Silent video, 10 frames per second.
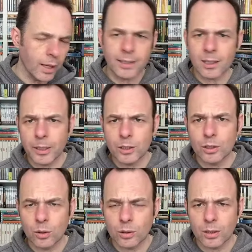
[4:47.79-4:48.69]
As I
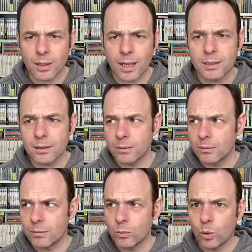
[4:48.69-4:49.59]
mentioned on the last
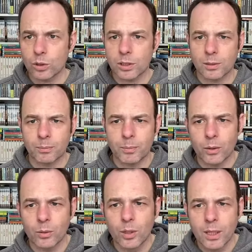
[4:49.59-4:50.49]
watch list
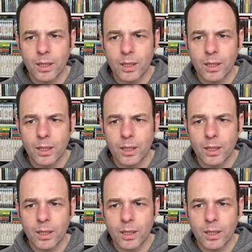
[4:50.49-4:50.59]
pile,